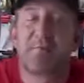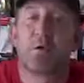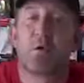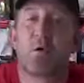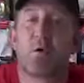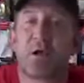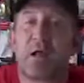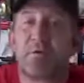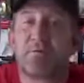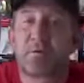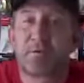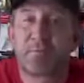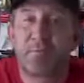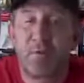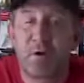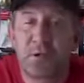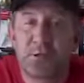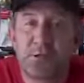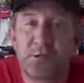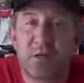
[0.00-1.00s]
If you're going
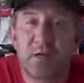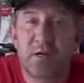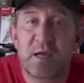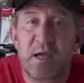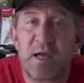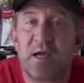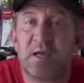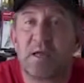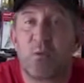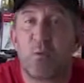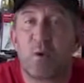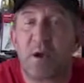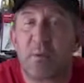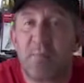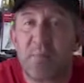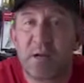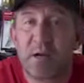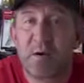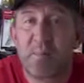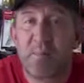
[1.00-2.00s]
after full Chinook, you
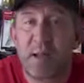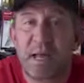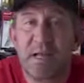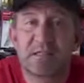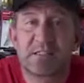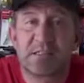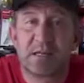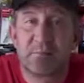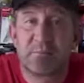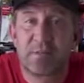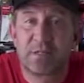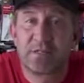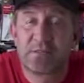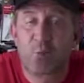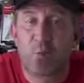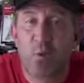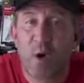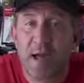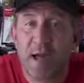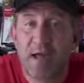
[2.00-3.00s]
want a bigger bait, something
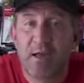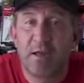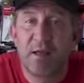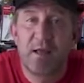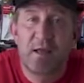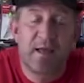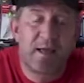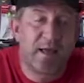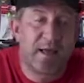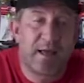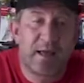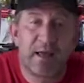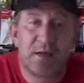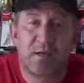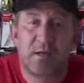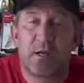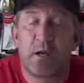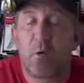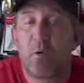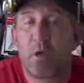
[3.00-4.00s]
that's wet.
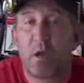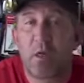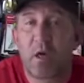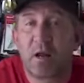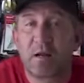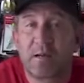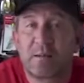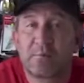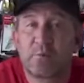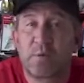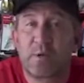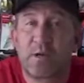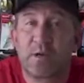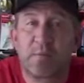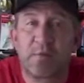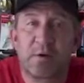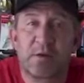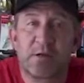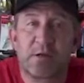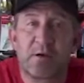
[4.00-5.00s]
And you know, a lot of times
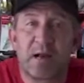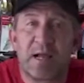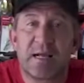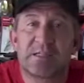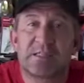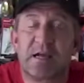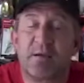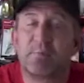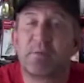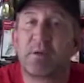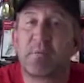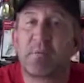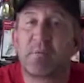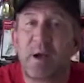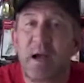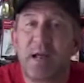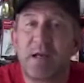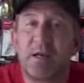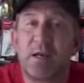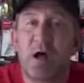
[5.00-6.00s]
when you're putting your eggs up, you
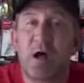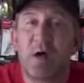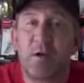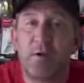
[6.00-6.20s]
might